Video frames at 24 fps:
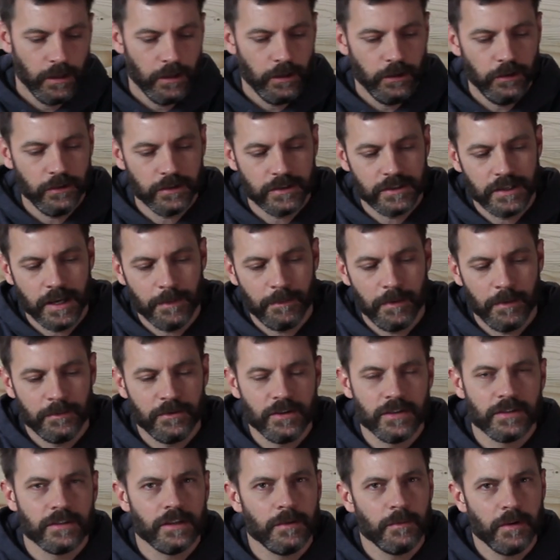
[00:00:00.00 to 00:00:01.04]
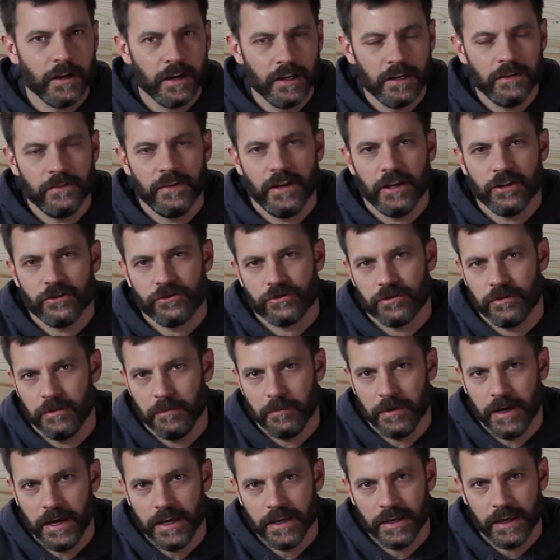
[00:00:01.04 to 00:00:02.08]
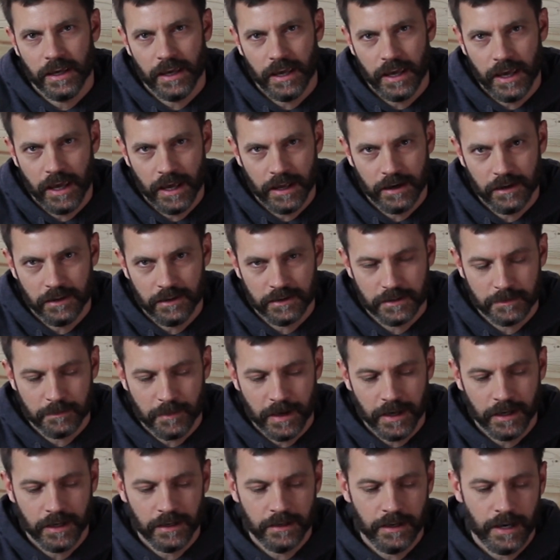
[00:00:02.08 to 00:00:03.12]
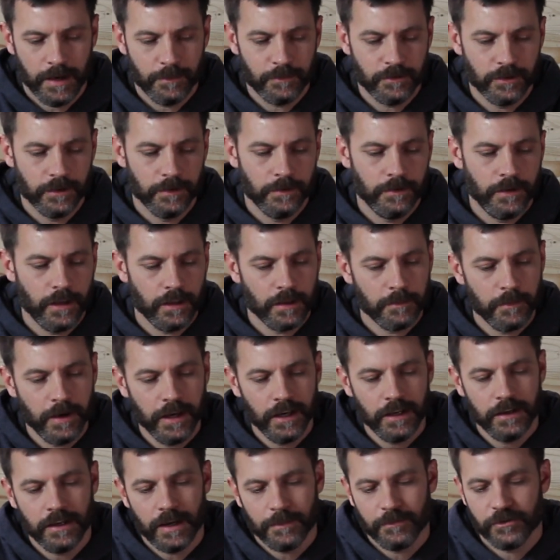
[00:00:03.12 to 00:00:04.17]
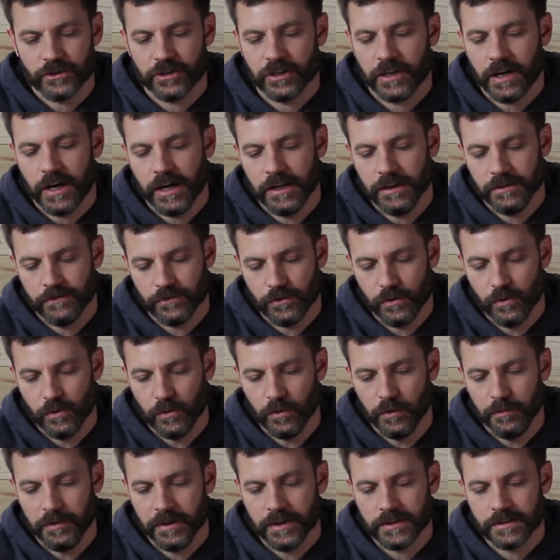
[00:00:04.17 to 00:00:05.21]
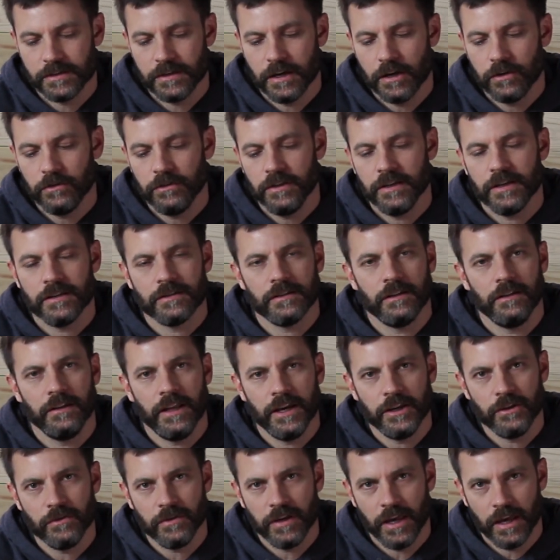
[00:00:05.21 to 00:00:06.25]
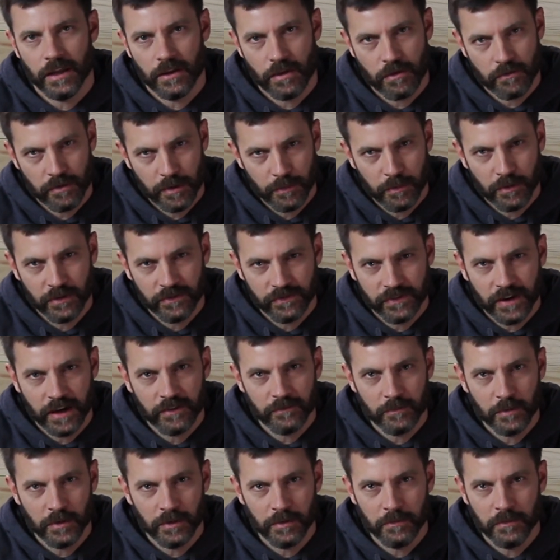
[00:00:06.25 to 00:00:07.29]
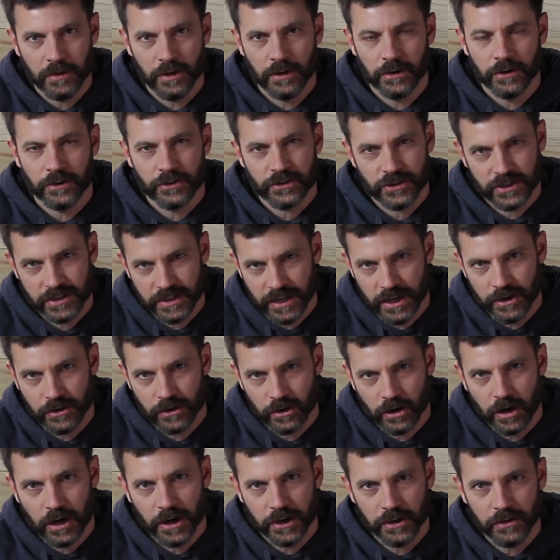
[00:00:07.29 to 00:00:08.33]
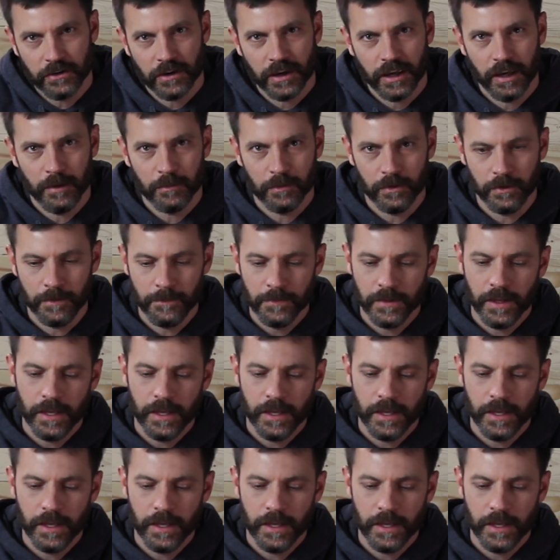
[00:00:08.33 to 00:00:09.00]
you'll step up to some kind of an external mic and this mic adapter. Now the mic adapter is kind of cool because not only does it let you get 3.5 millimeter standard audio cable